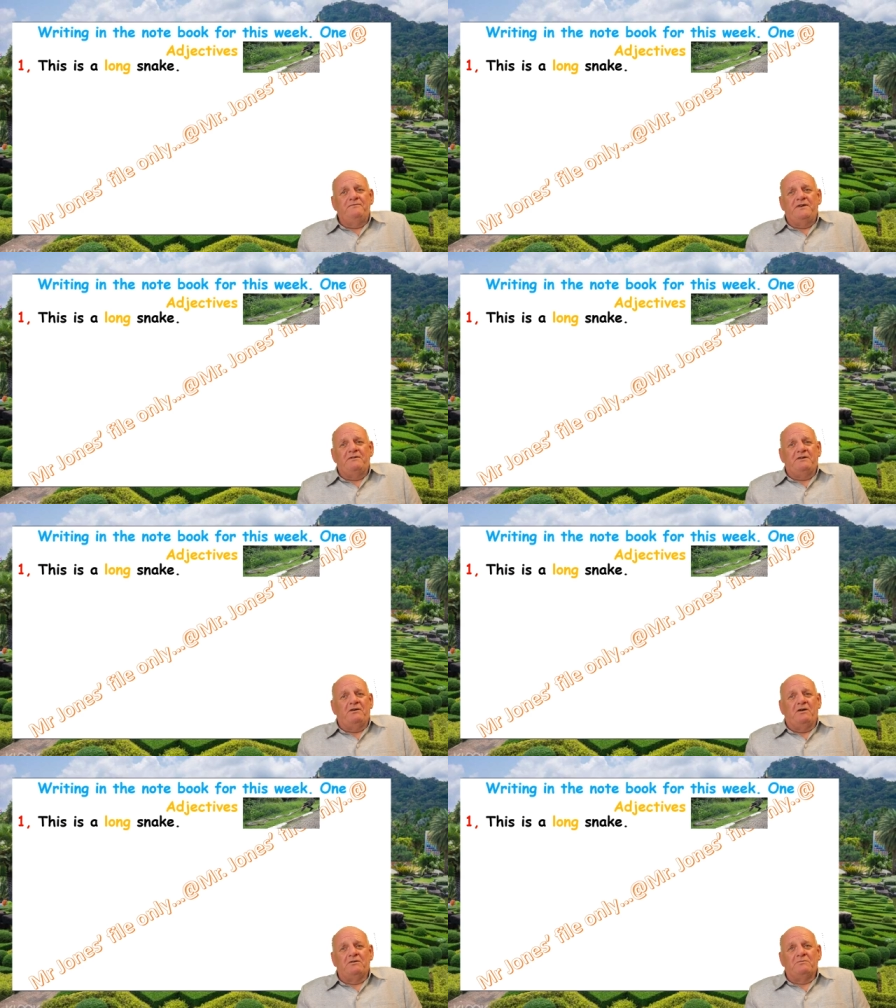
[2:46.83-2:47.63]
Very
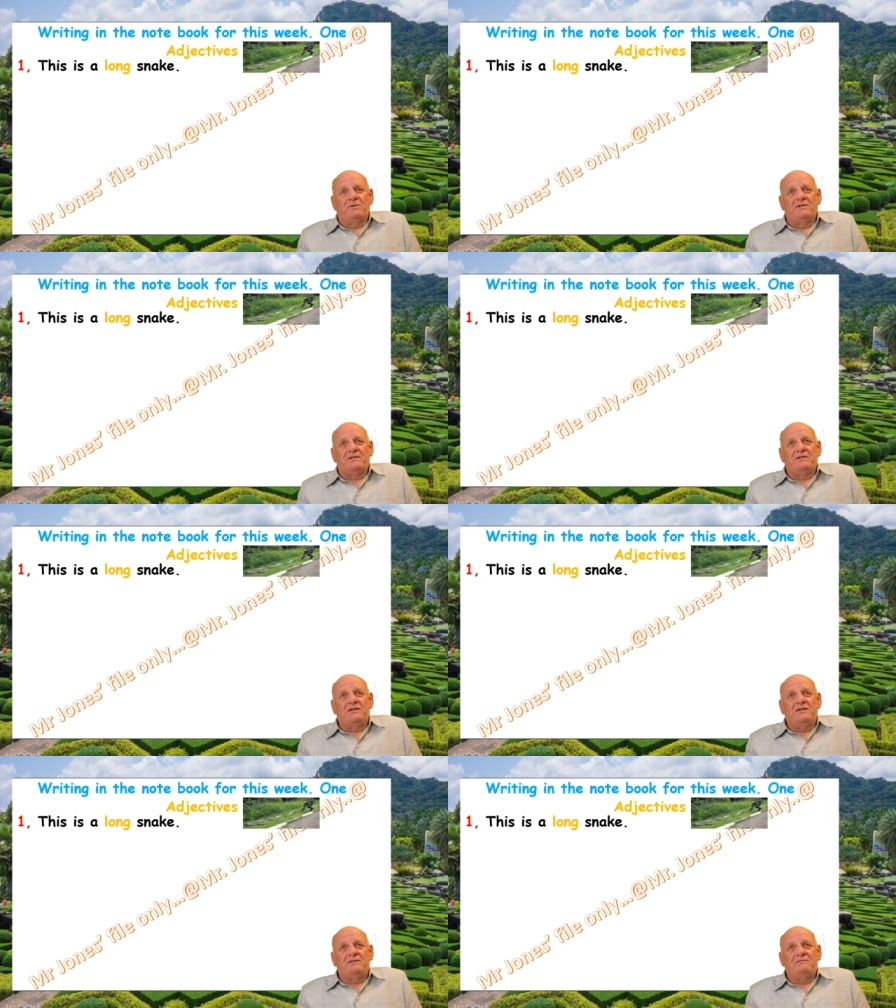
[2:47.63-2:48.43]
horrible, isn't
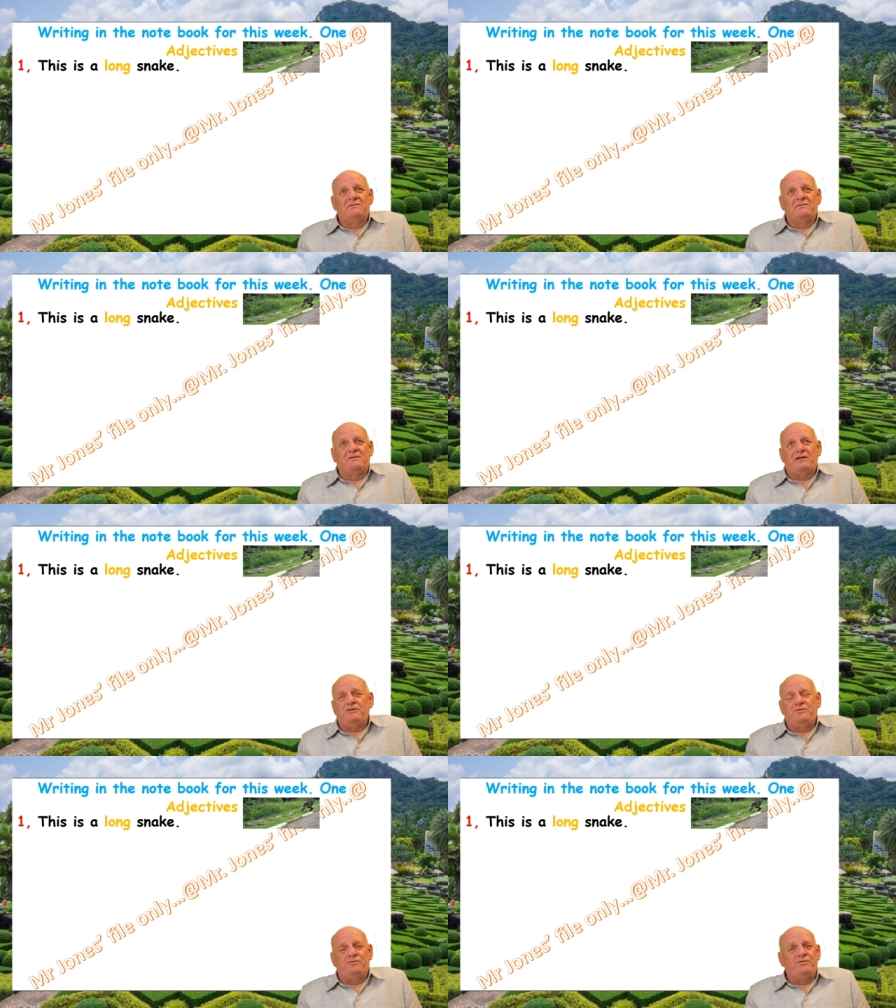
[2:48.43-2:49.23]
it? Ooh, I
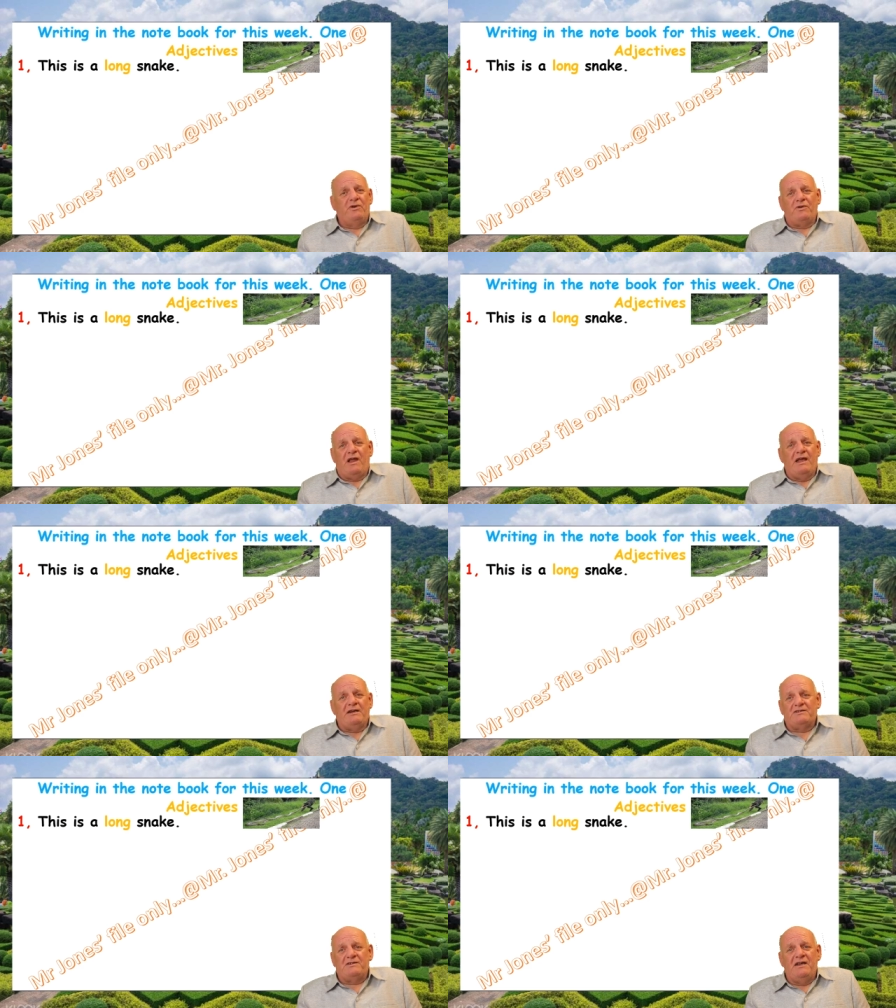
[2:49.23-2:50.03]
do not
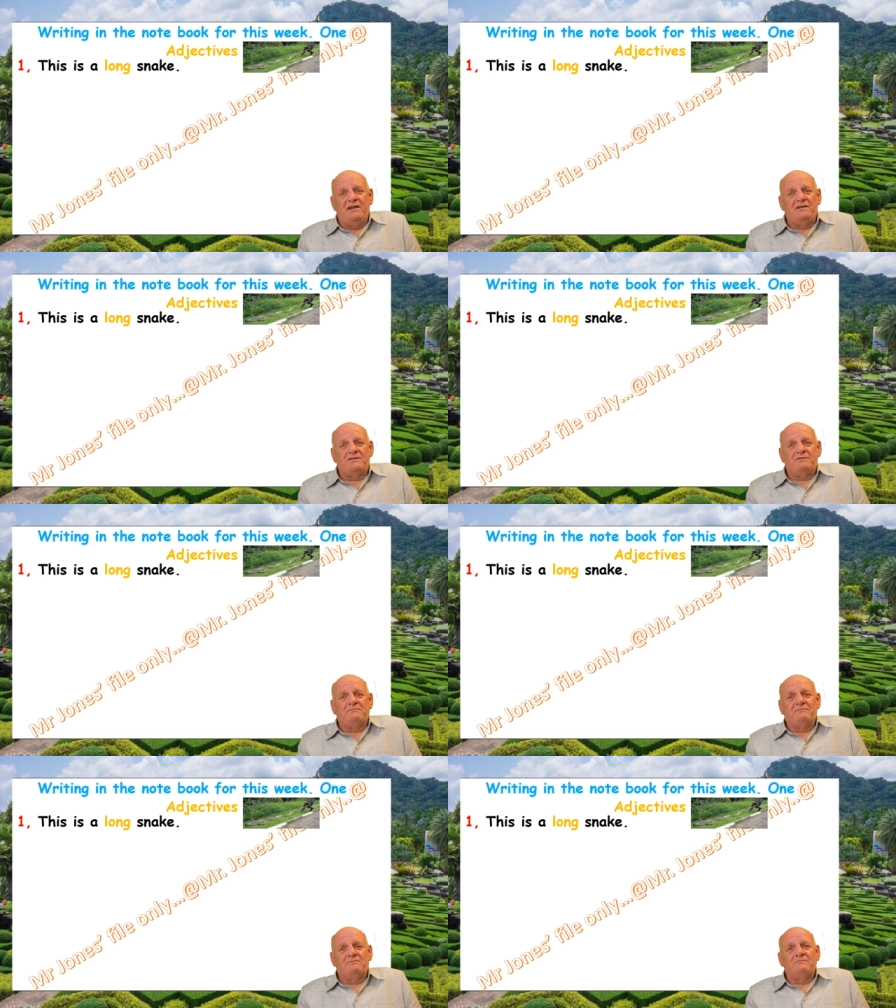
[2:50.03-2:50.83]
like snakes.
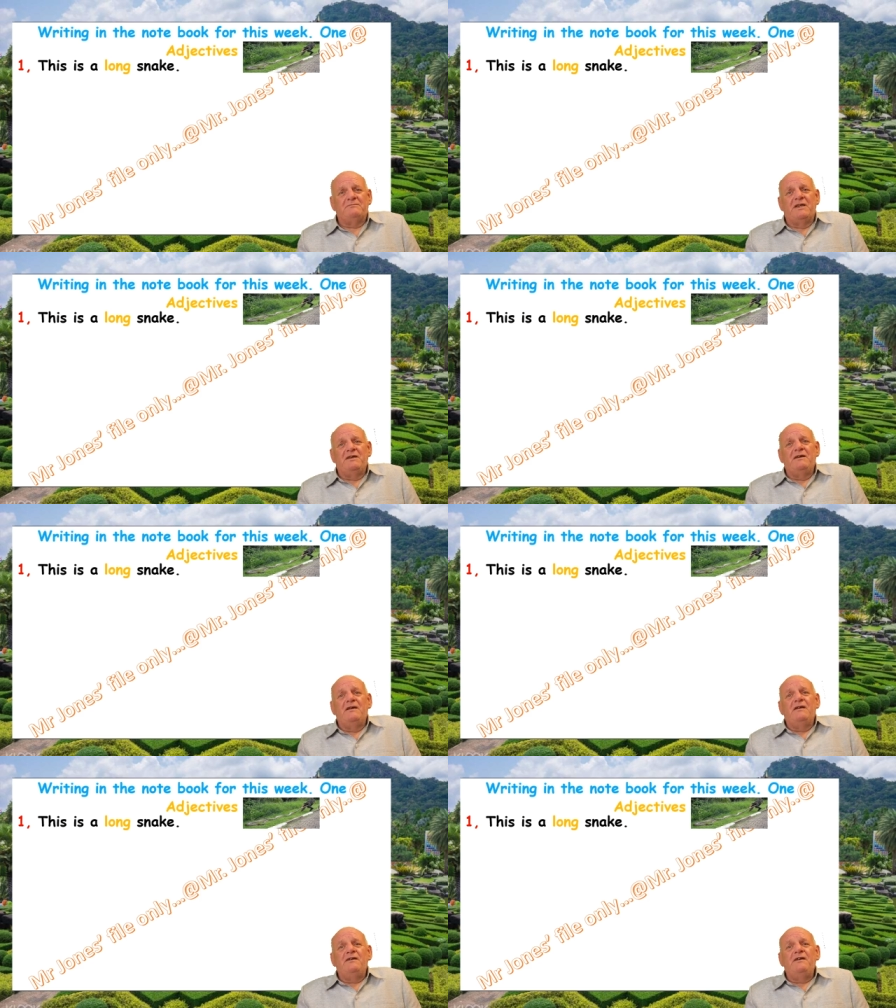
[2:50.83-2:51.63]

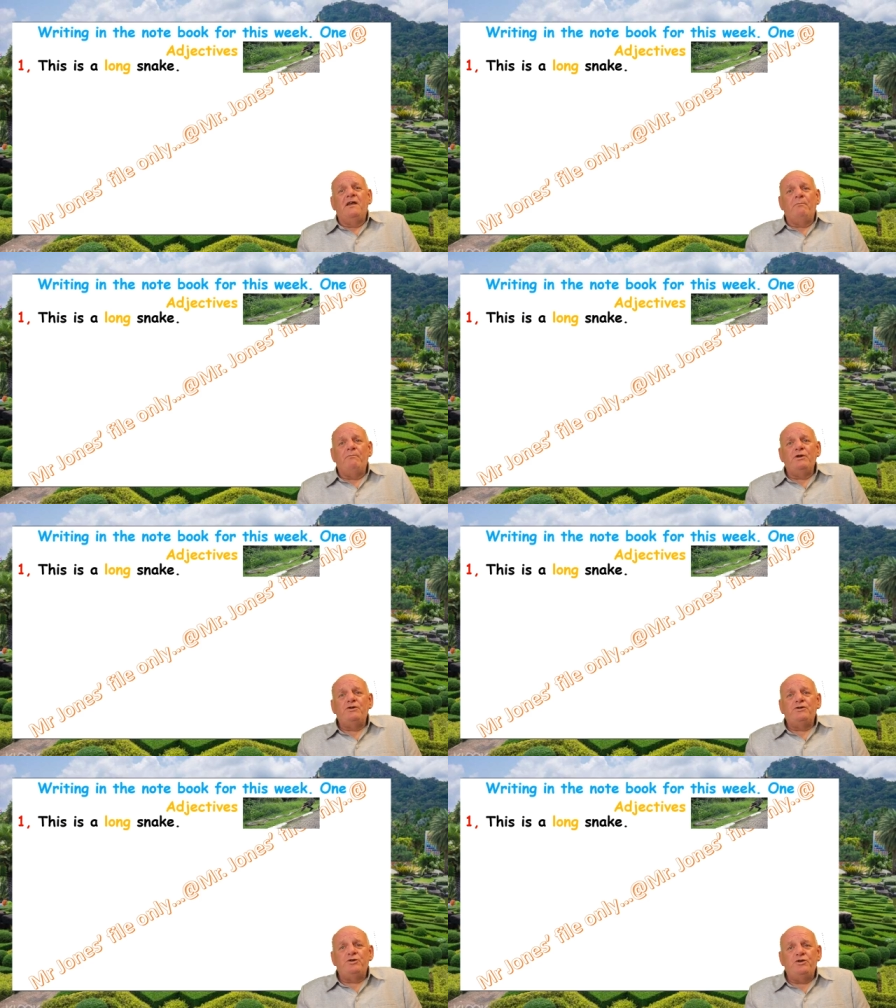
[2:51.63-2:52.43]

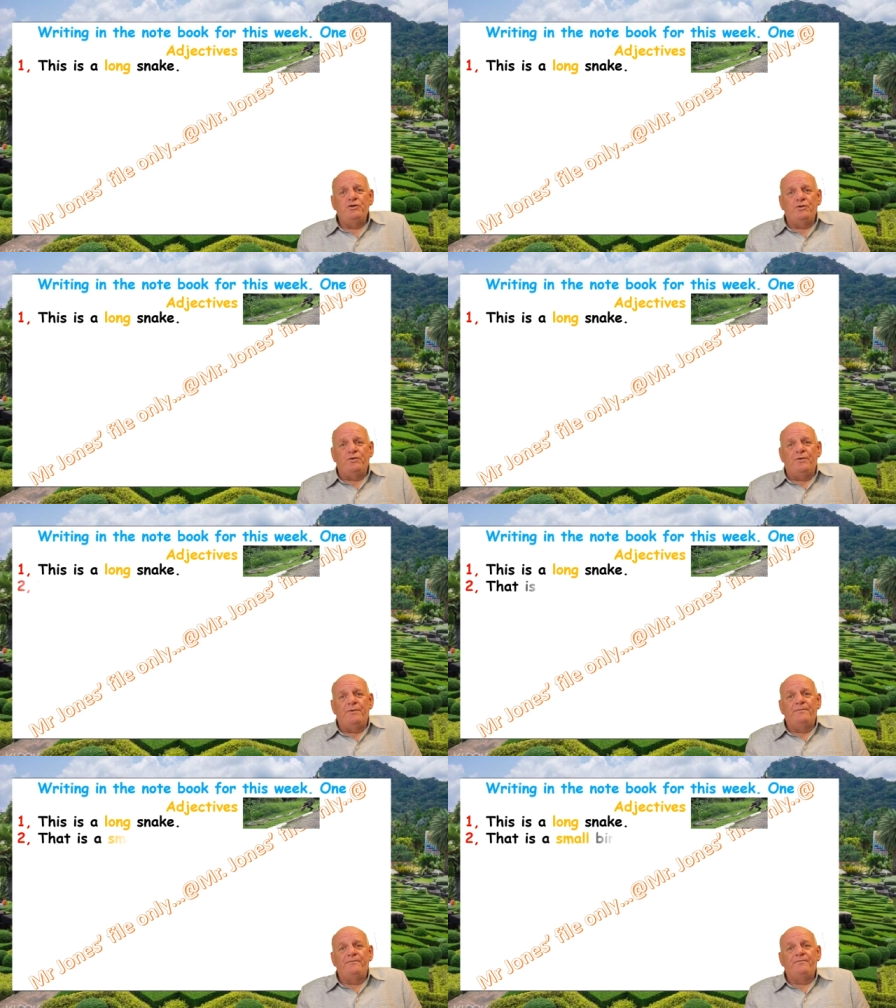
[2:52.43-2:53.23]
Number two.